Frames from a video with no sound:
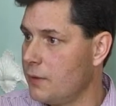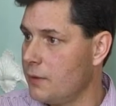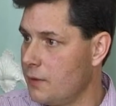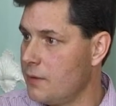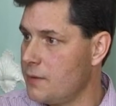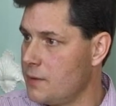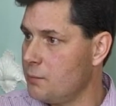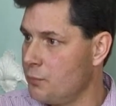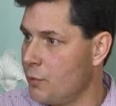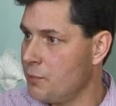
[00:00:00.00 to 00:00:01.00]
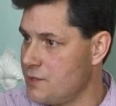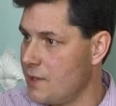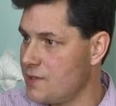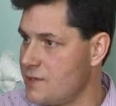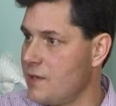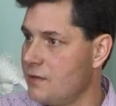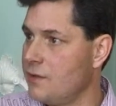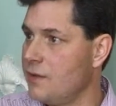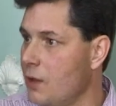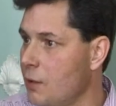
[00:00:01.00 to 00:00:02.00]
in the proper sense as
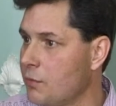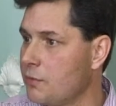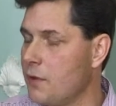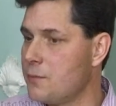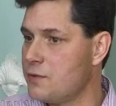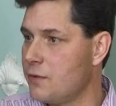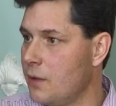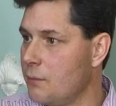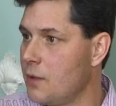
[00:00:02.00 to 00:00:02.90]
the harbor of Amsterdam.